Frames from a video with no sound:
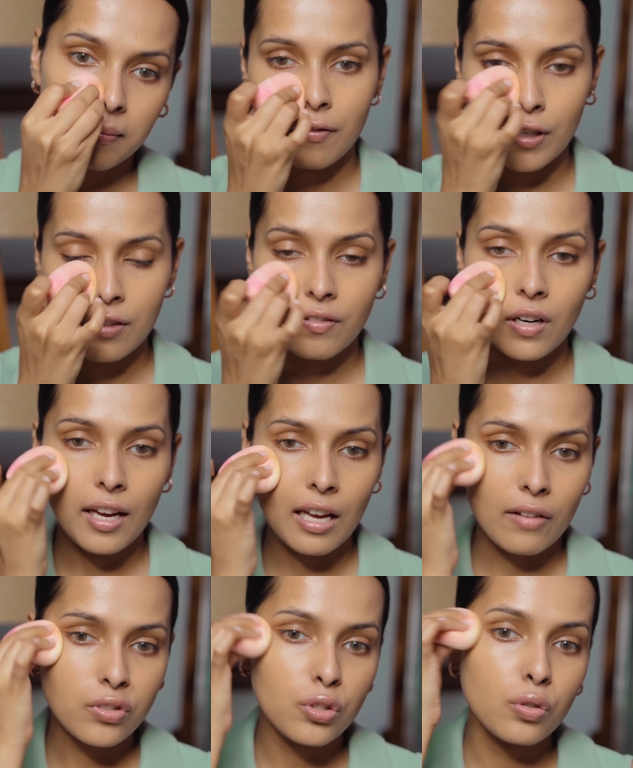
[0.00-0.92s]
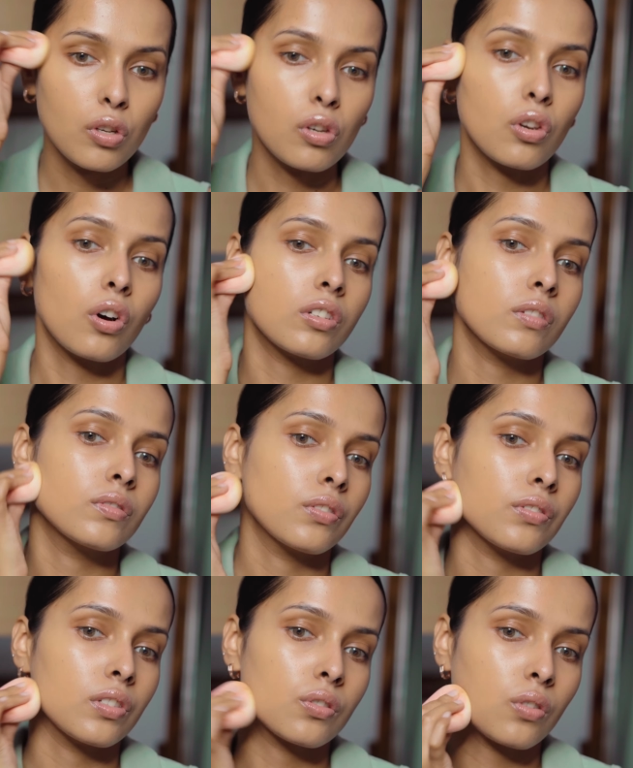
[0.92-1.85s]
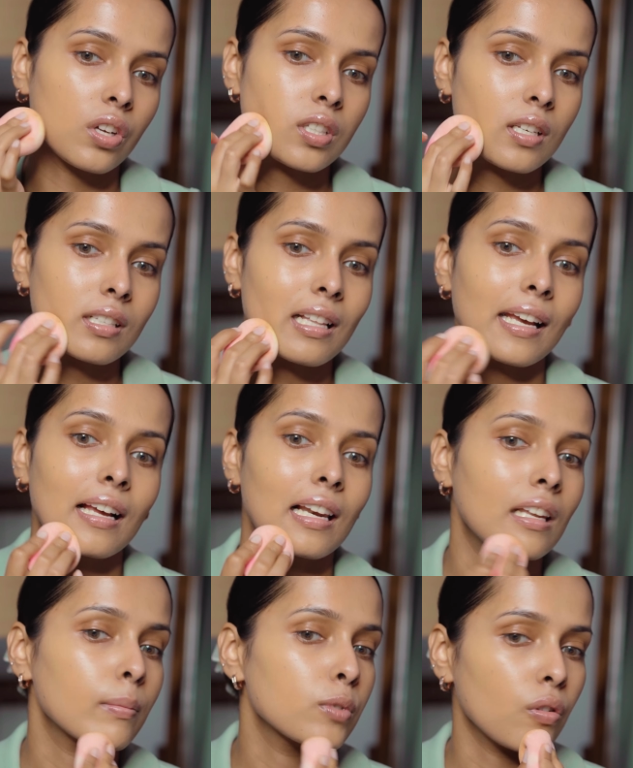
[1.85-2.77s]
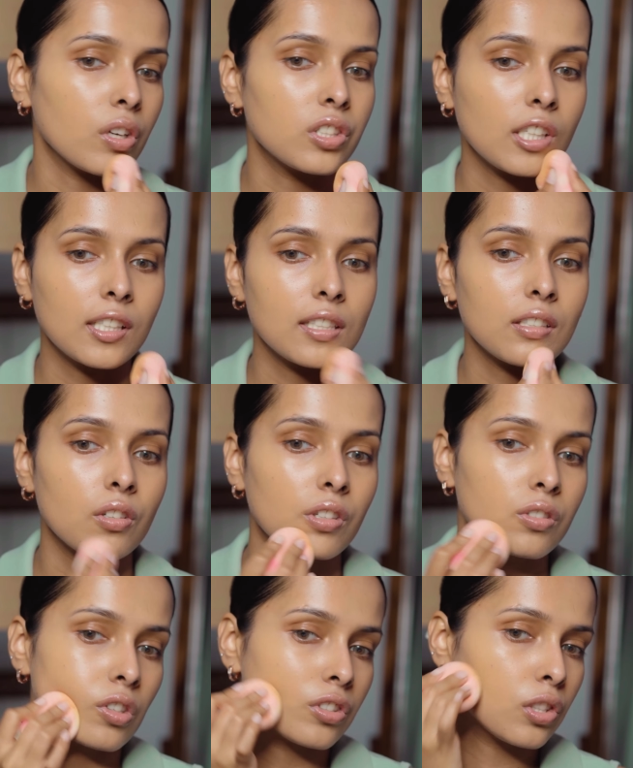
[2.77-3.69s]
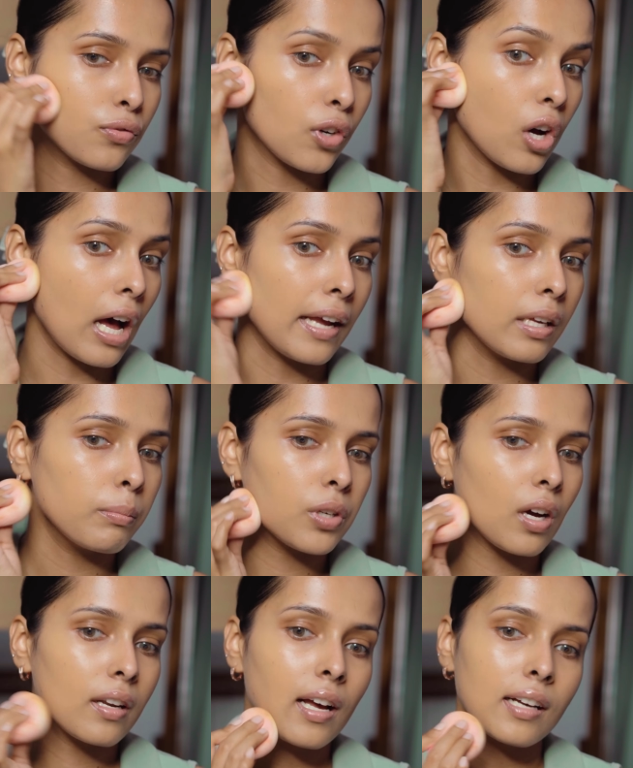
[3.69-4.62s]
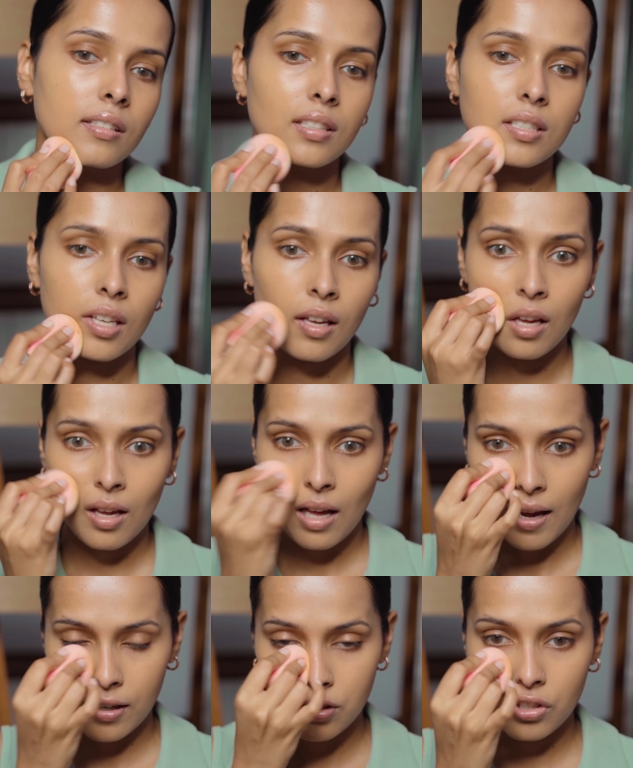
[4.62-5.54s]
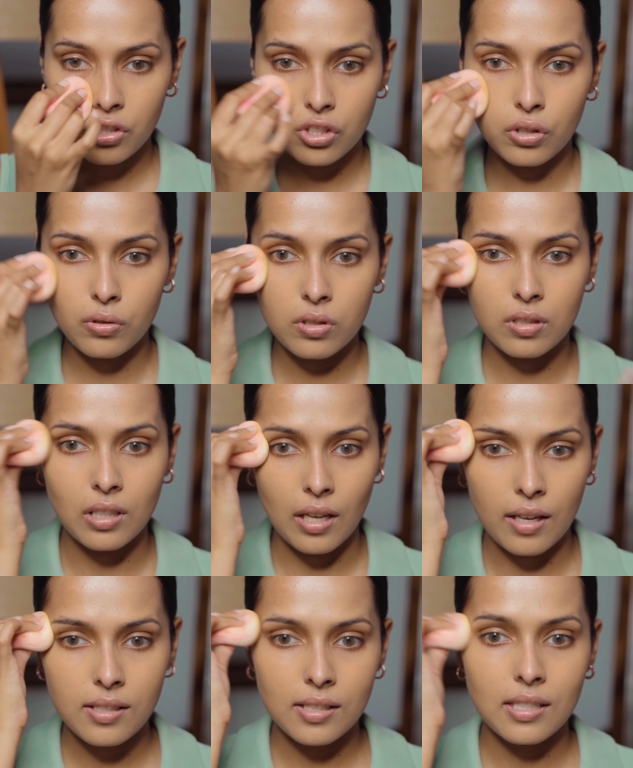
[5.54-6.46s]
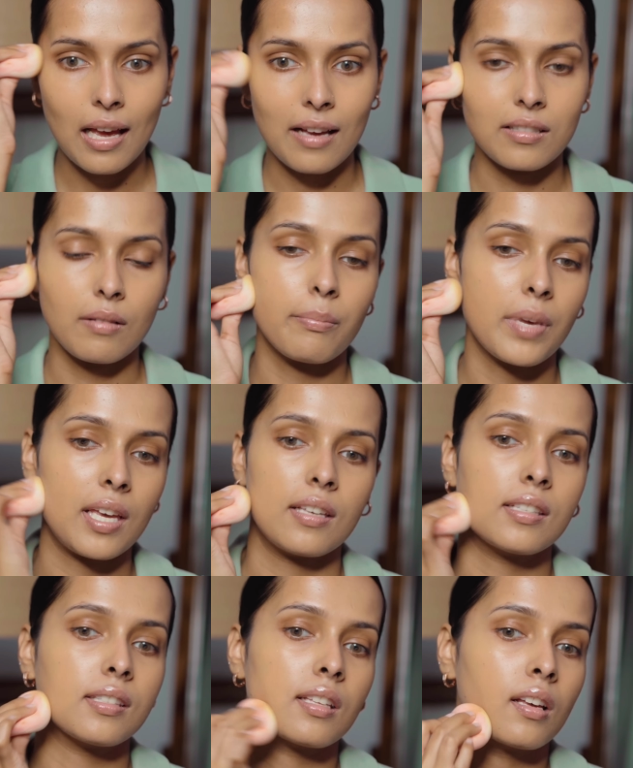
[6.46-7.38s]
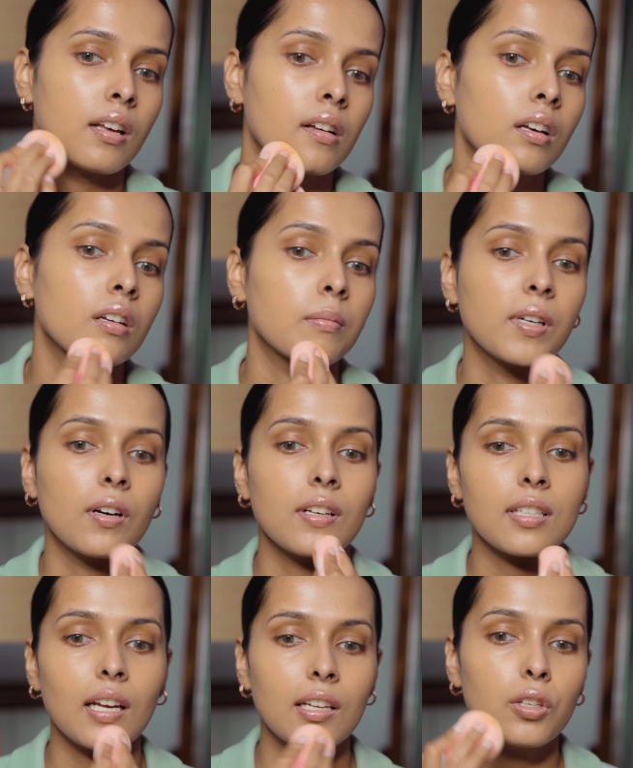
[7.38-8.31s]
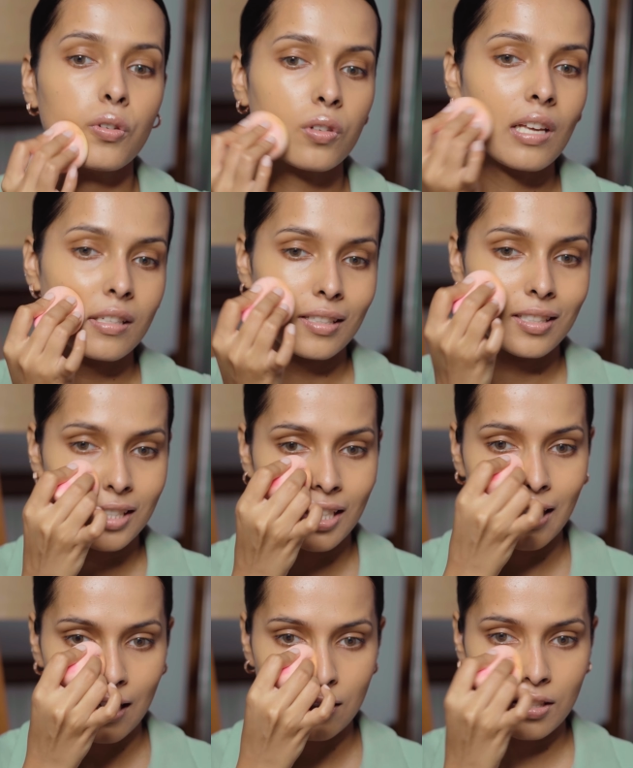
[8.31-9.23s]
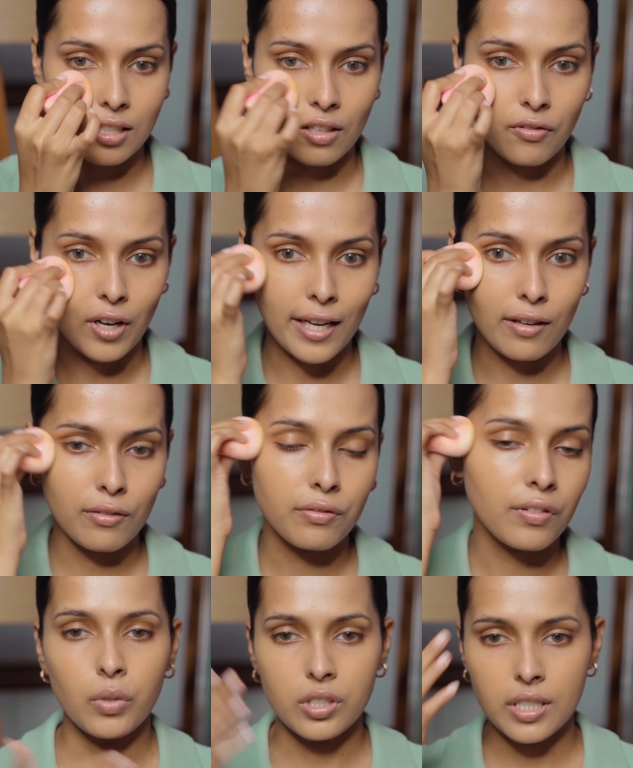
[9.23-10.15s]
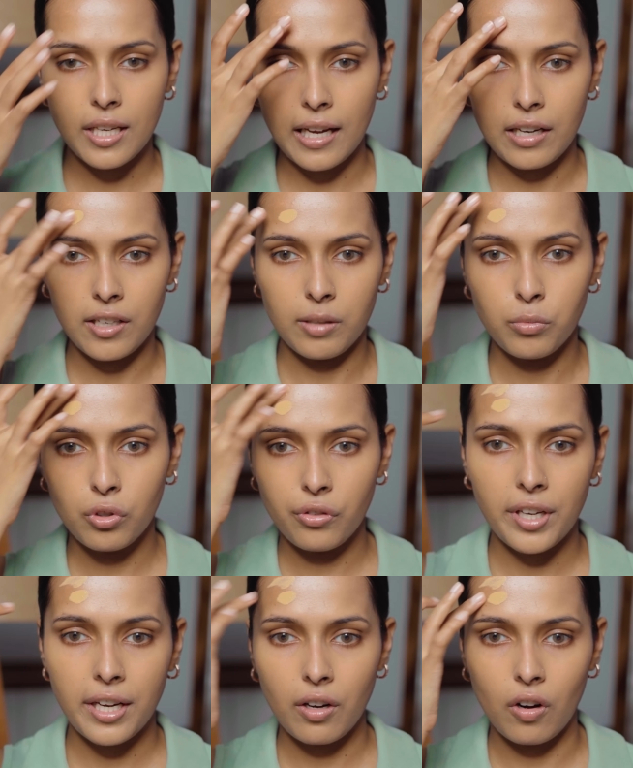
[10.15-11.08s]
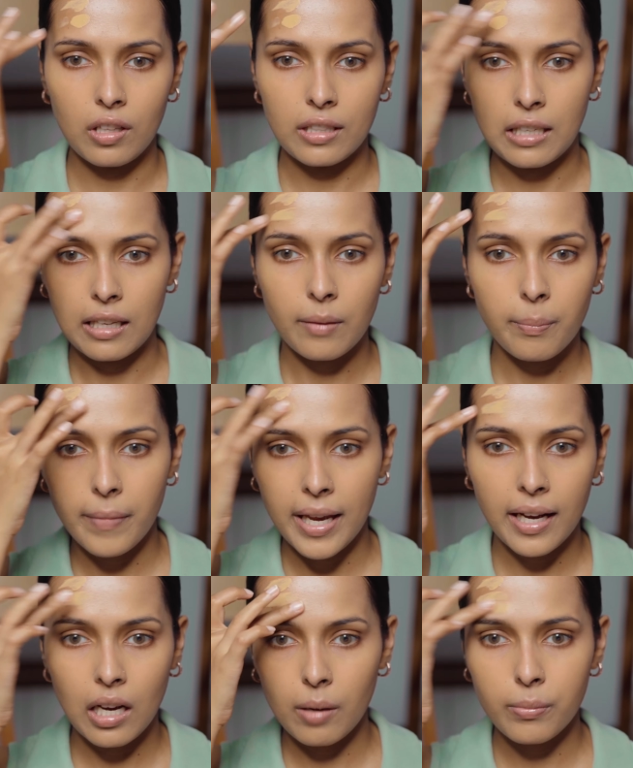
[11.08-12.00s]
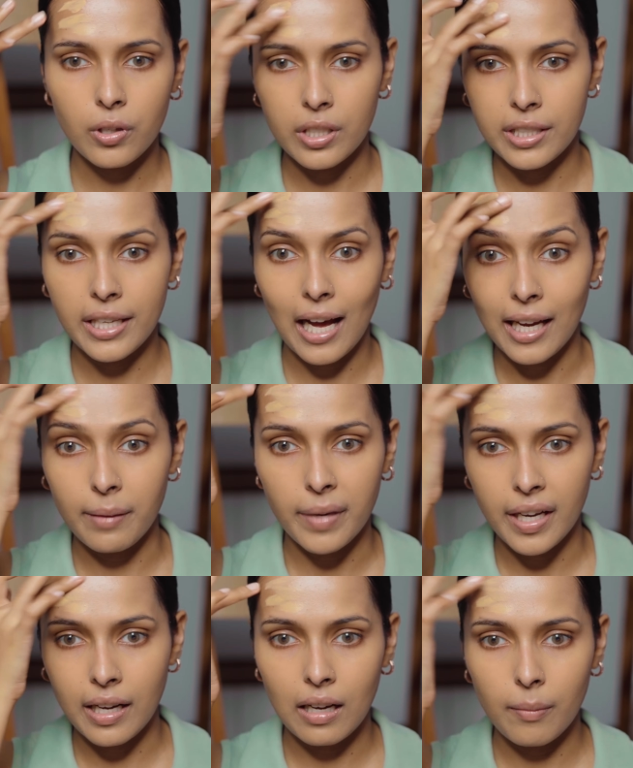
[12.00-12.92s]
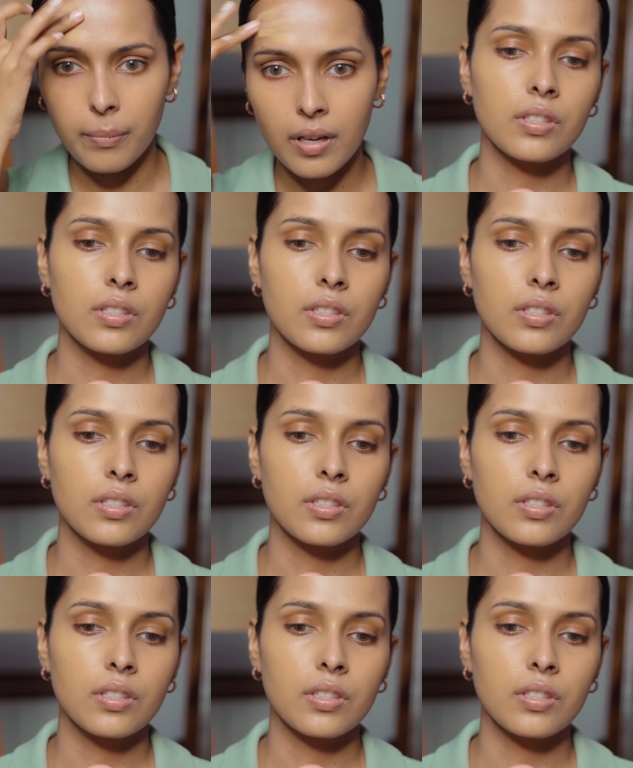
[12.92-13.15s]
Whenever I have to do a lot of different swatches, like lip swatches or swatches for eye products, I just use this as a base, because I know that it can survive putting and removing all the lip makeup or the eye makeup.